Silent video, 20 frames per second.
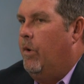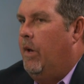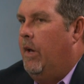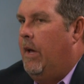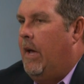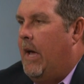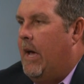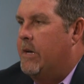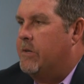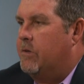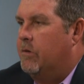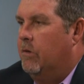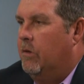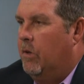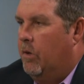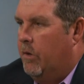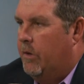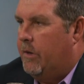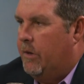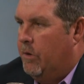it has to
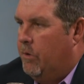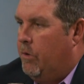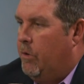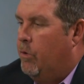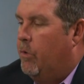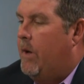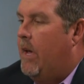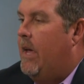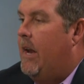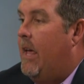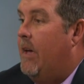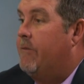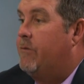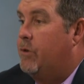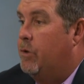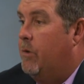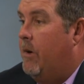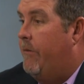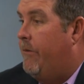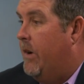look you, you can't have
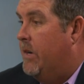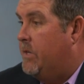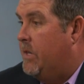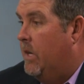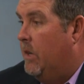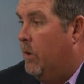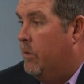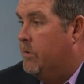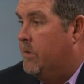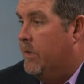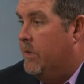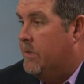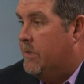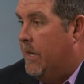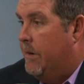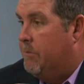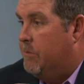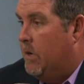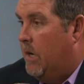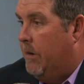two FHA loans at the
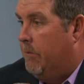same time.